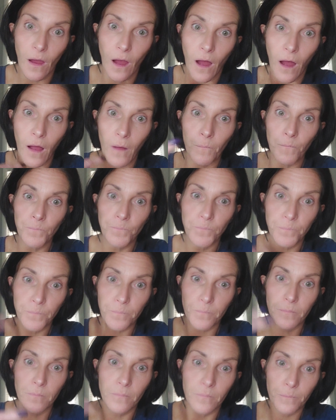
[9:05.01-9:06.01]
um,
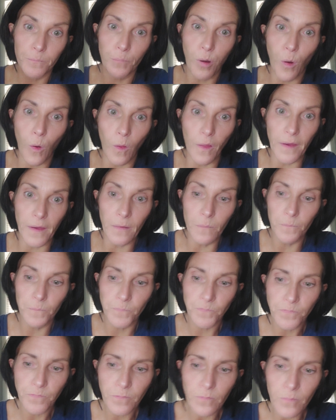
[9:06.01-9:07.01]
pulling
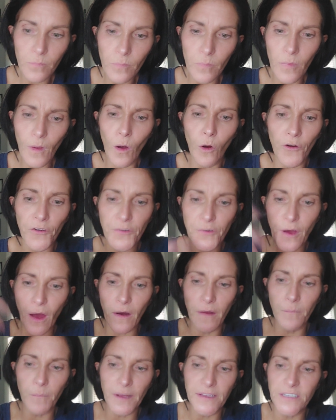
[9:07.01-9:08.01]
or
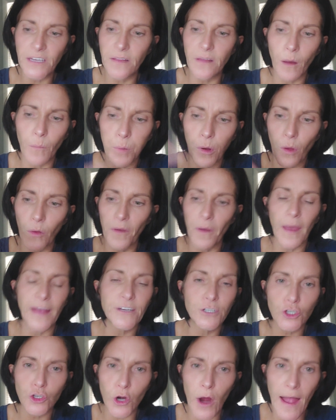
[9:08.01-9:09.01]
cutting my teeth out, pulling
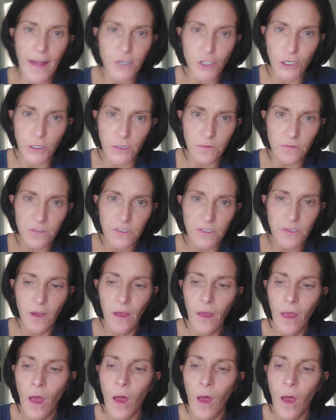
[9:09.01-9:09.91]
extractions,